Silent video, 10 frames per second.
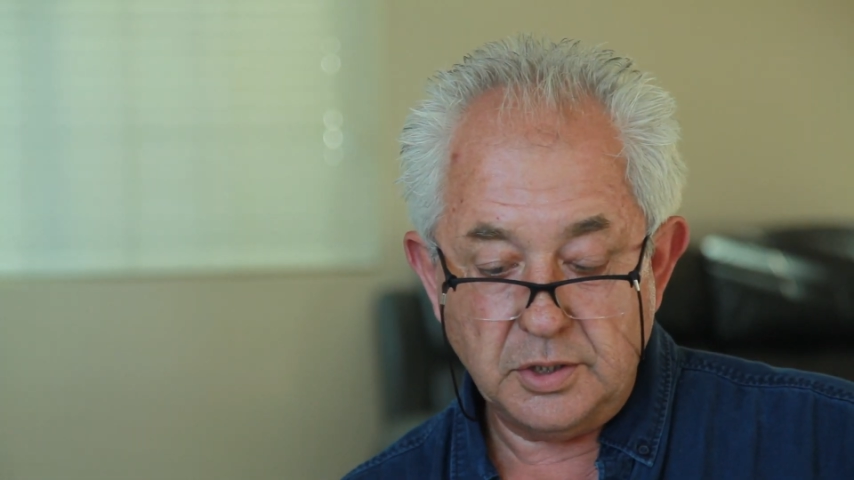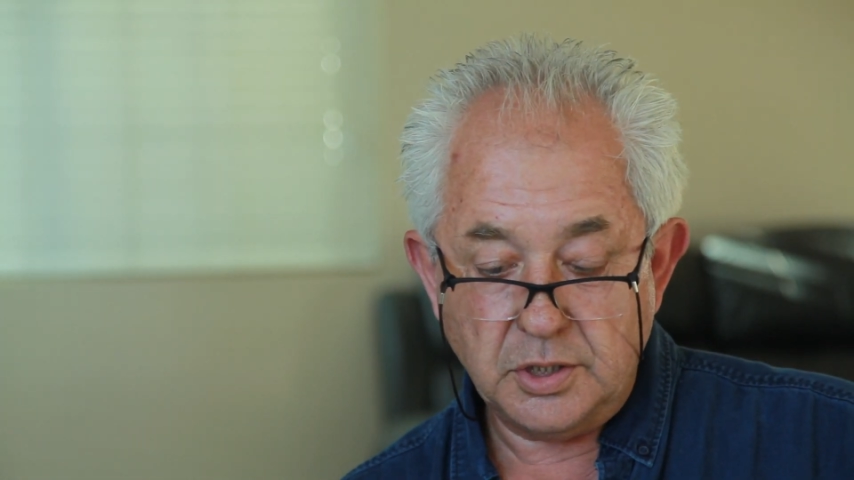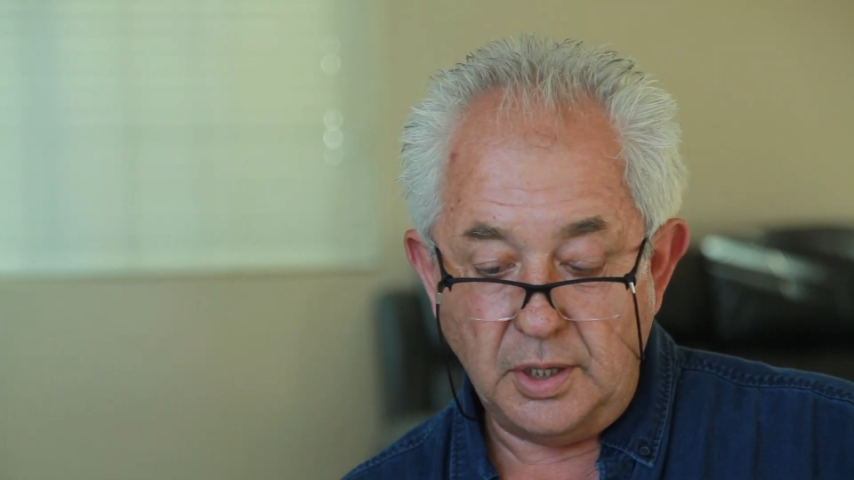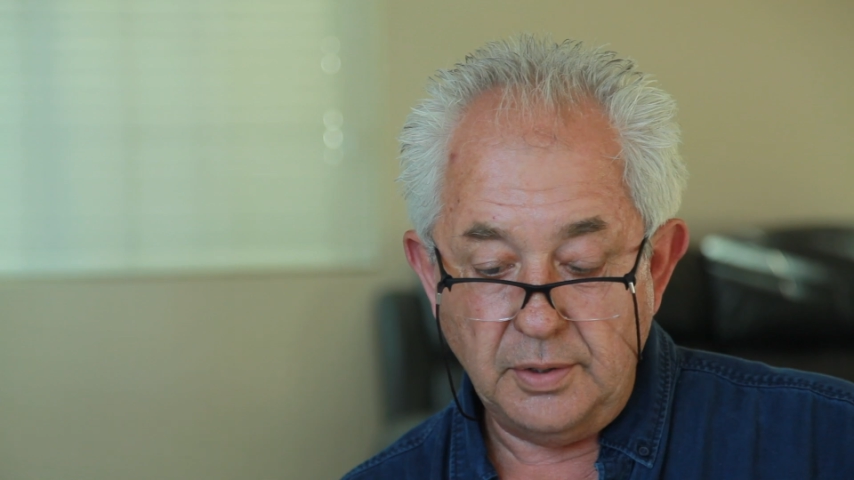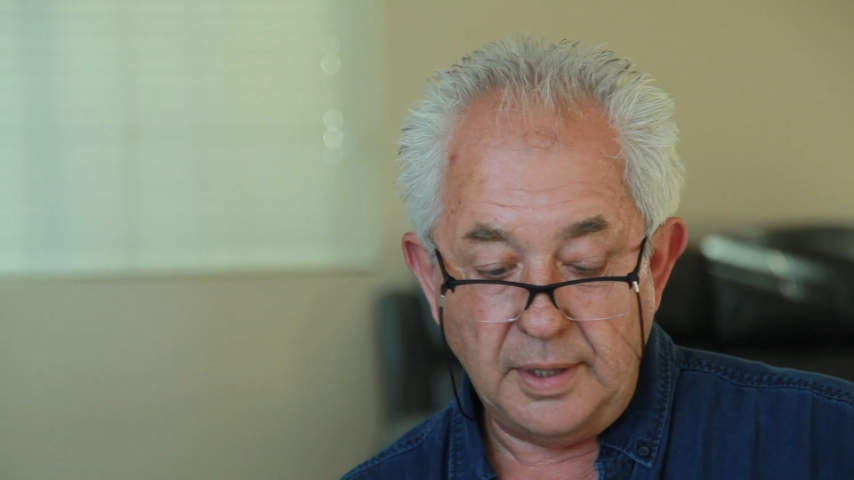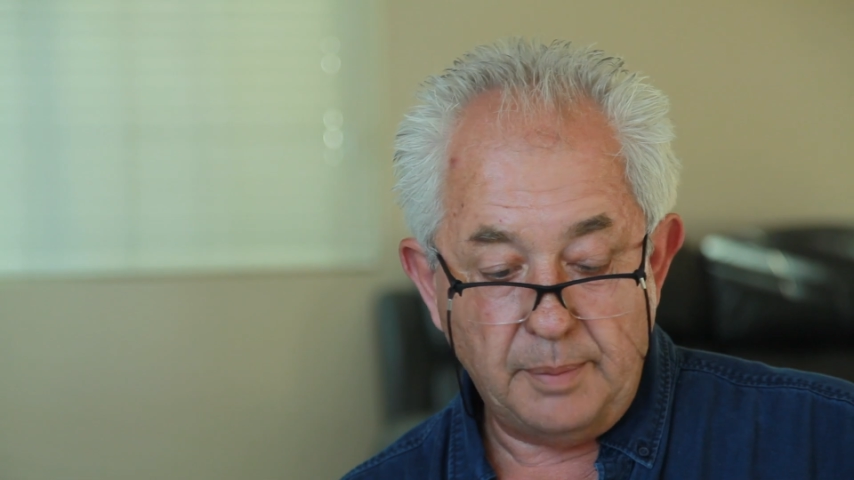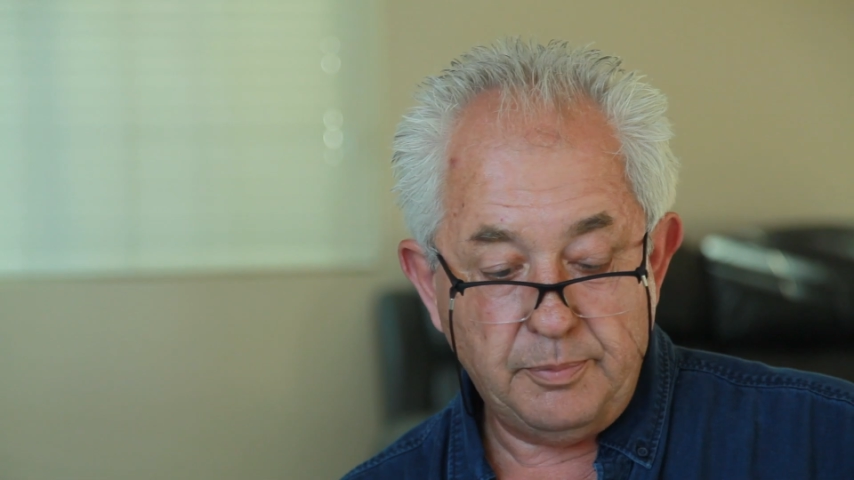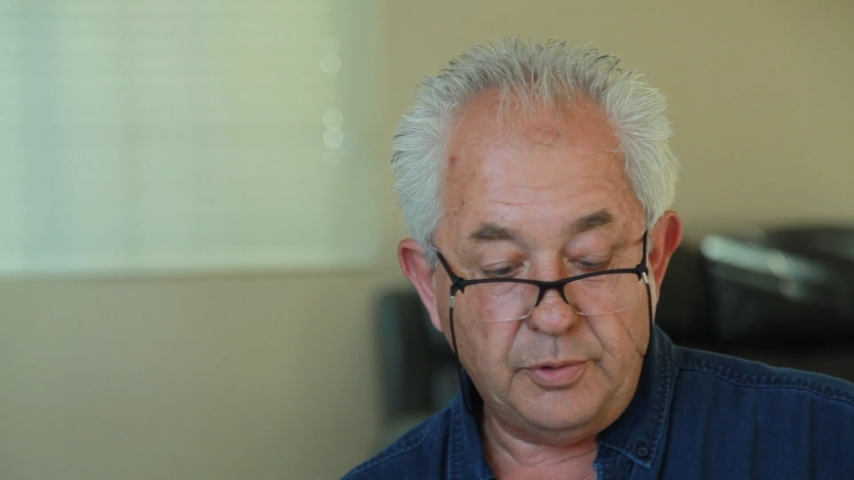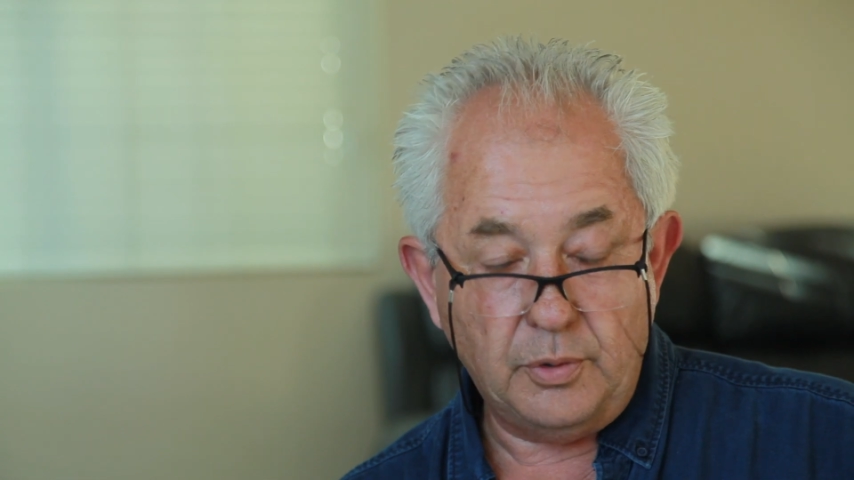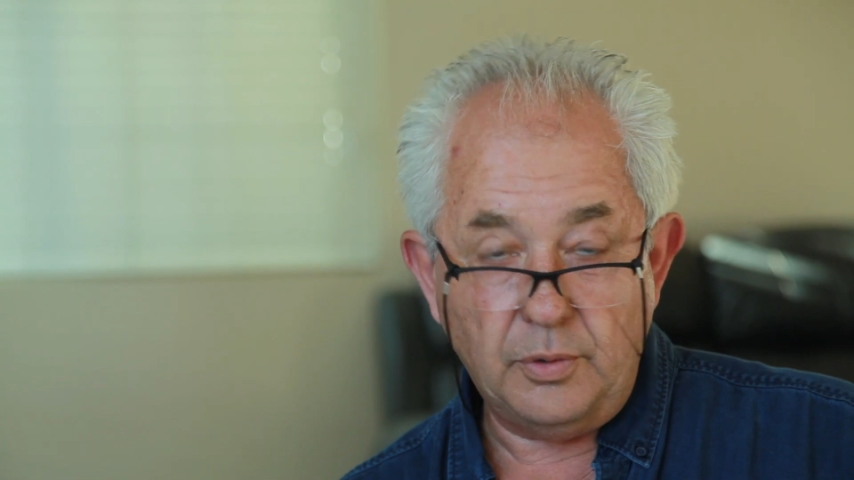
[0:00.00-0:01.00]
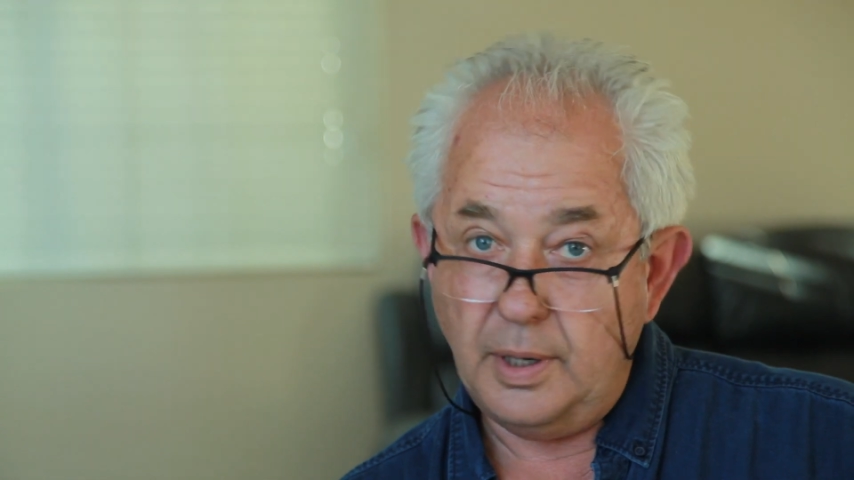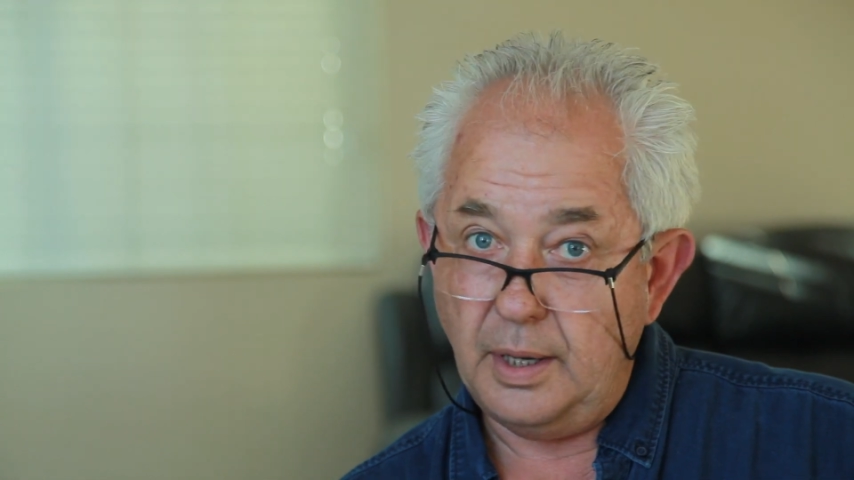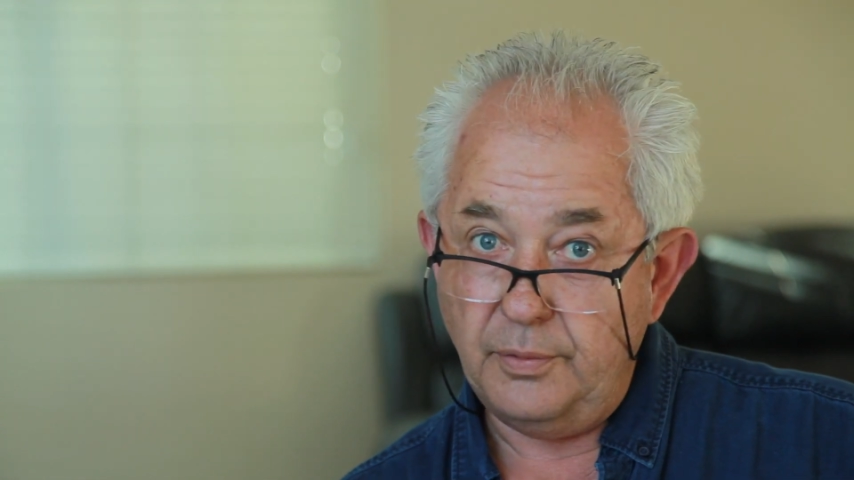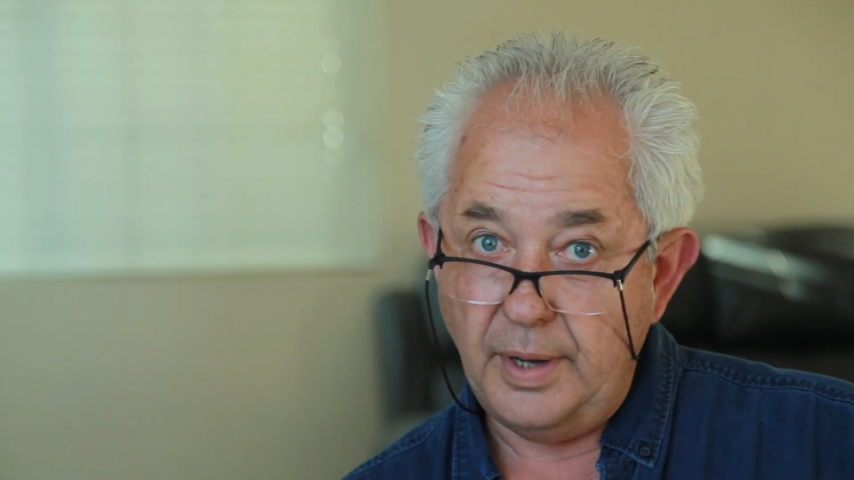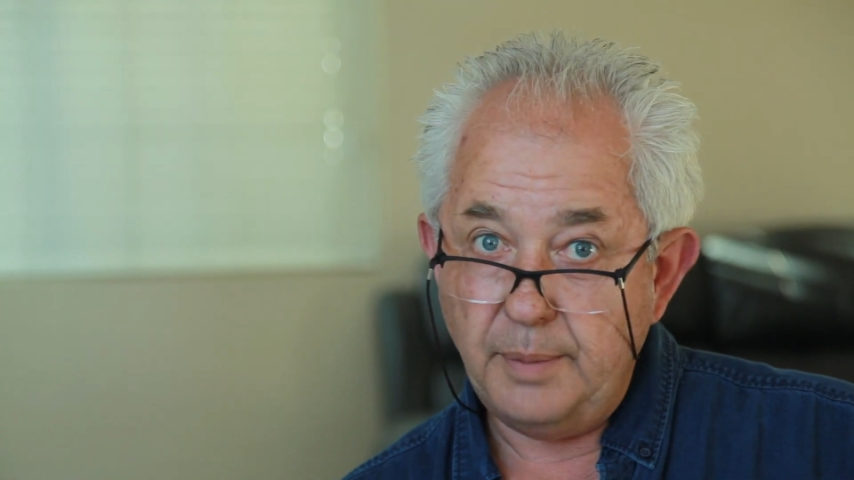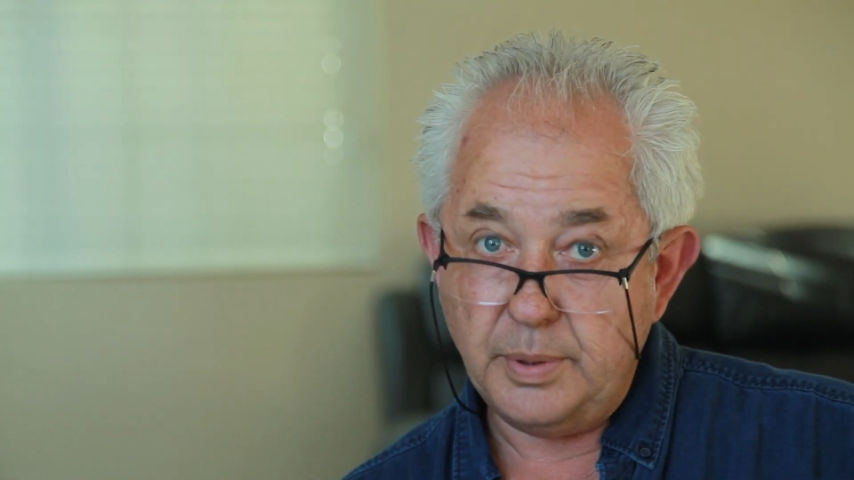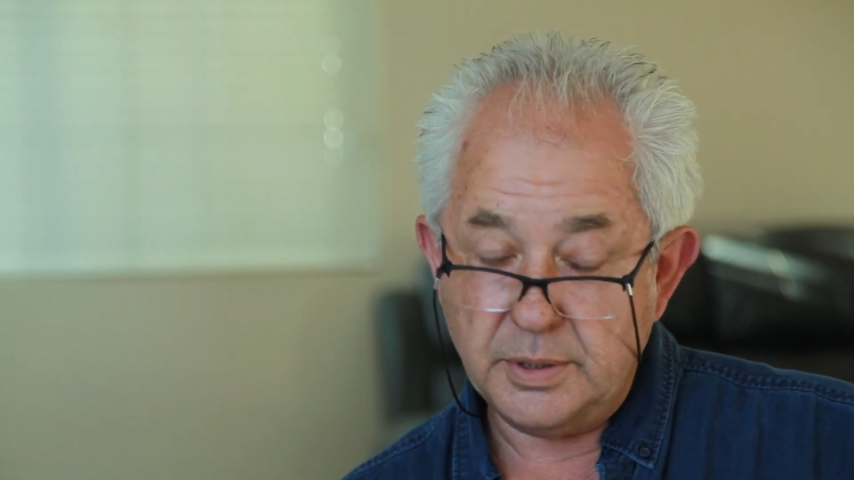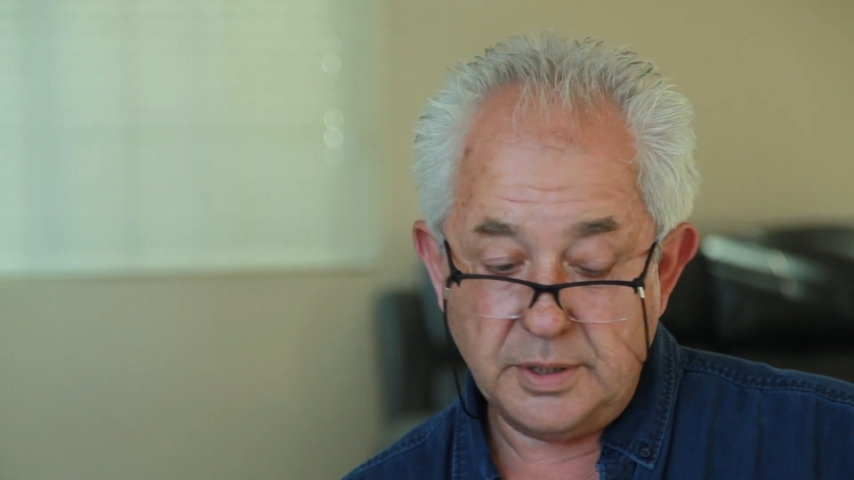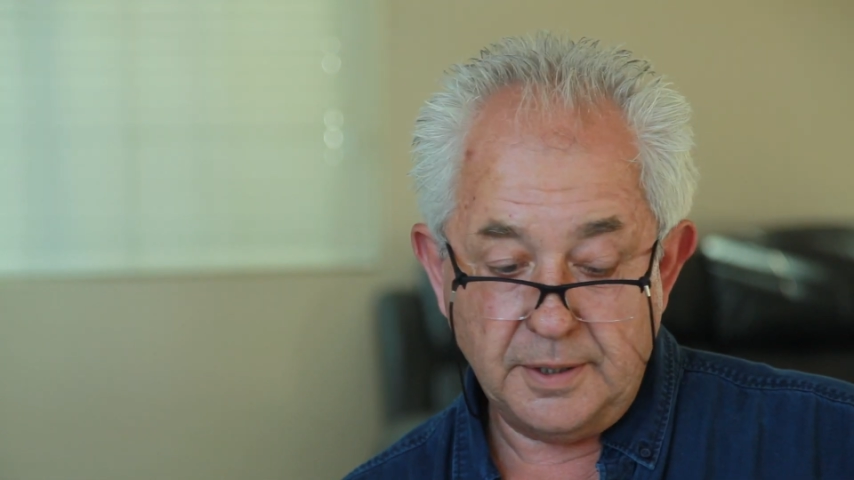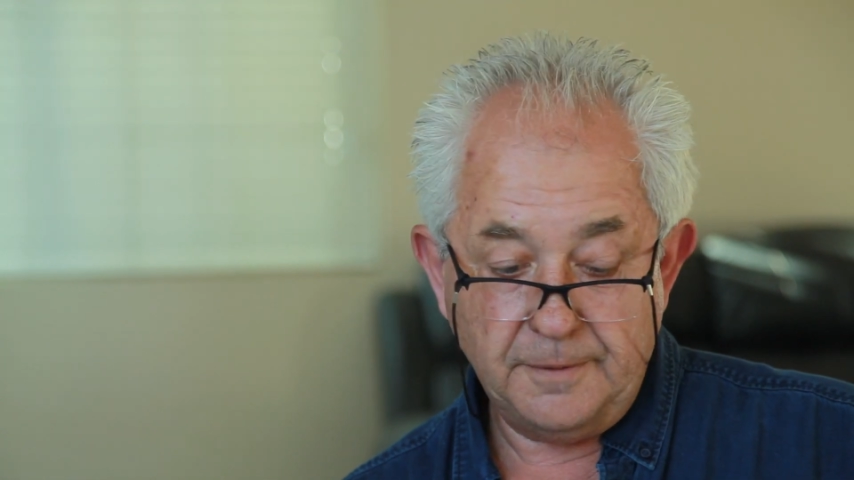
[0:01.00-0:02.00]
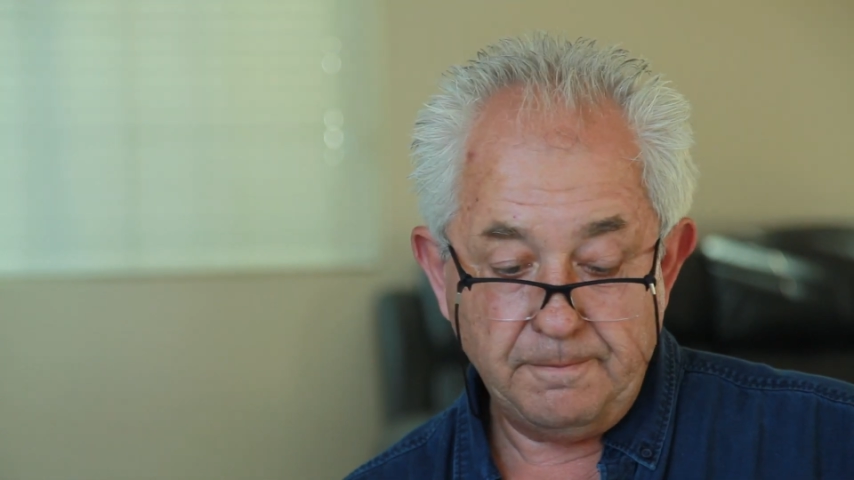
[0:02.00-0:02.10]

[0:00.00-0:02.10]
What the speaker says: shown up for our rapist.